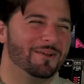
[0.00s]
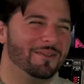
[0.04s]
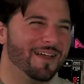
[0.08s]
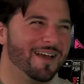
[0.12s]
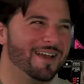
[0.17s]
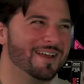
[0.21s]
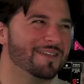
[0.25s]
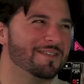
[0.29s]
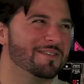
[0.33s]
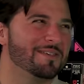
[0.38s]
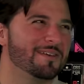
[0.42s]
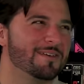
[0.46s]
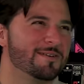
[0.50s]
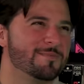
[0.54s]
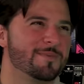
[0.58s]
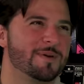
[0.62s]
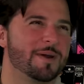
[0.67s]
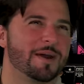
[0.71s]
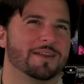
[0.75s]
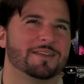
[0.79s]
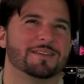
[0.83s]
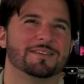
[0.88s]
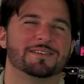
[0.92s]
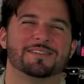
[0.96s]
All I can think
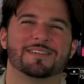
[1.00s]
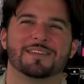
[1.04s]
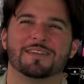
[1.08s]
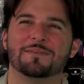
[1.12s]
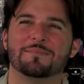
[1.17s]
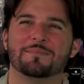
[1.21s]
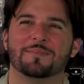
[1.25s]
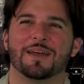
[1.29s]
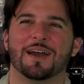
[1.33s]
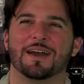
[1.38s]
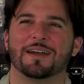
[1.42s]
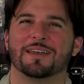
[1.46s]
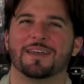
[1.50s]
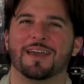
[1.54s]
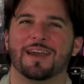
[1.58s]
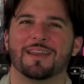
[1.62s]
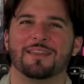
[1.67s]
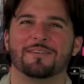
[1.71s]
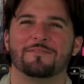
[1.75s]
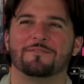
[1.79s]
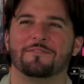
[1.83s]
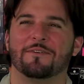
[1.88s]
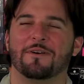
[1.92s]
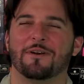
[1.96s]
about is him not
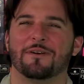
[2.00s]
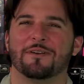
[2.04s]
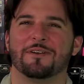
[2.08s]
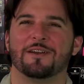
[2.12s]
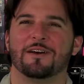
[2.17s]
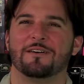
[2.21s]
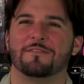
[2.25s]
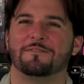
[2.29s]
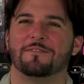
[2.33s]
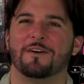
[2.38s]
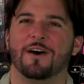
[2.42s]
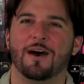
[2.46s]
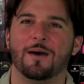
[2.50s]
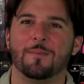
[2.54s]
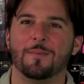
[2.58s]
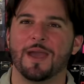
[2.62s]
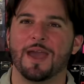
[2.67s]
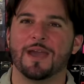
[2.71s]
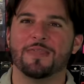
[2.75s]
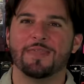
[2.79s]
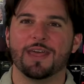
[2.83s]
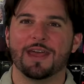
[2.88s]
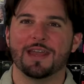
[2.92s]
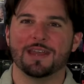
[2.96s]
getting far enough up,
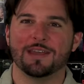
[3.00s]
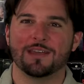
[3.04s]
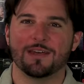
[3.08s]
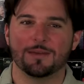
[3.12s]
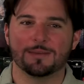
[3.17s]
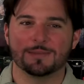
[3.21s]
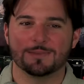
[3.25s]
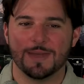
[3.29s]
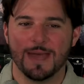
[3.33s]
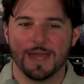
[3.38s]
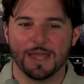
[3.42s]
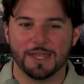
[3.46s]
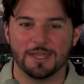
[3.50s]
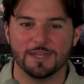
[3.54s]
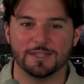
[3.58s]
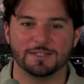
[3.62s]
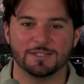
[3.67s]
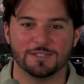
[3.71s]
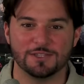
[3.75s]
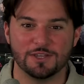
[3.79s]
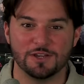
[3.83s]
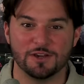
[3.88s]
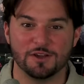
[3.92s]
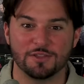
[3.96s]
and then it comes back,
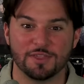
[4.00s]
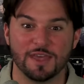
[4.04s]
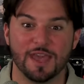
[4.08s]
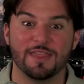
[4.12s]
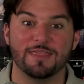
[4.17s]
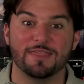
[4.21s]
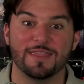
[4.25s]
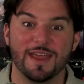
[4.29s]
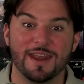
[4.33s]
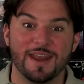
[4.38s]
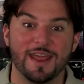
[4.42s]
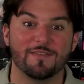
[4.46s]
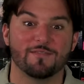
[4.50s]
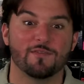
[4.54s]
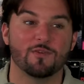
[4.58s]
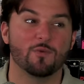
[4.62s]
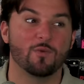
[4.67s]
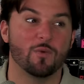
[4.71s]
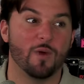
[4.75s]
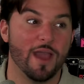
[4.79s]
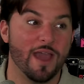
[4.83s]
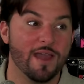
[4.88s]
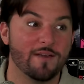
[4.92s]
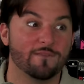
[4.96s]
hits the Earth, and then
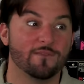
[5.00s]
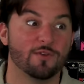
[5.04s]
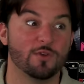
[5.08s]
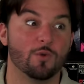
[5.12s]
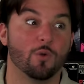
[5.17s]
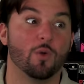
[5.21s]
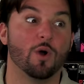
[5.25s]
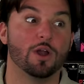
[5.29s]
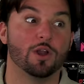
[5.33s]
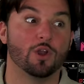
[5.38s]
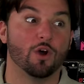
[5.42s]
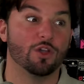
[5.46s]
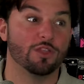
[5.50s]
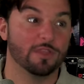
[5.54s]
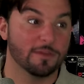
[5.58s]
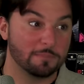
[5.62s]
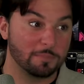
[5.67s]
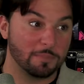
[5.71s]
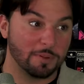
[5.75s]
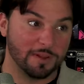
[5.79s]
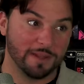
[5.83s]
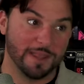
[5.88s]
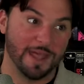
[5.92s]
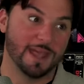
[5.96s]
everyone on the
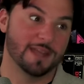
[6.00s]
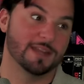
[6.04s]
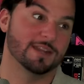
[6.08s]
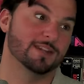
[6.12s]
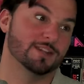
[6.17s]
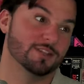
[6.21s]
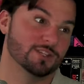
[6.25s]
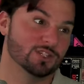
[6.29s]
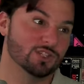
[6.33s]
planet